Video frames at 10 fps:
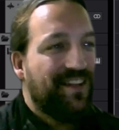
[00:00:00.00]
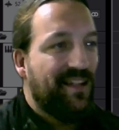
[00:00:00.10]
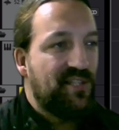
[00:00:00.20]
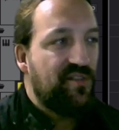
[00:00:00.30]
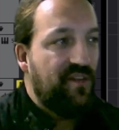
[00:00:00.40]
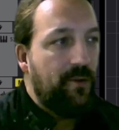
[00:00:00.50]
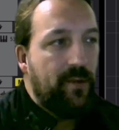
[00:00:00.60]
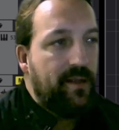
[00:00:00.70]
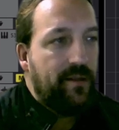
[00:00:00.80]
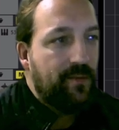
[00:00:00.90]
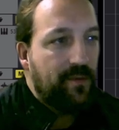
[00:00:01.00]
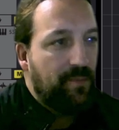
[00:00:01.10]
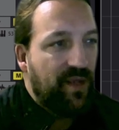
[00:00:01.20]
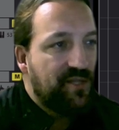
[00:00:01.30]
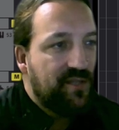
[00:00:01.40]
It's a very
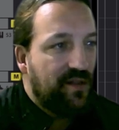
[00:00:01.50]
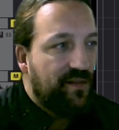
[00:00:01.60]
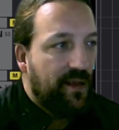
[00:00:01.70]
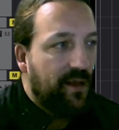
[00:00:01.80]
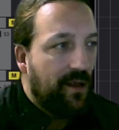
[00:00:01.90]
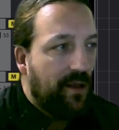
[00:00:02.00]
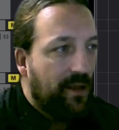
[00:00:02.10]
basic thing.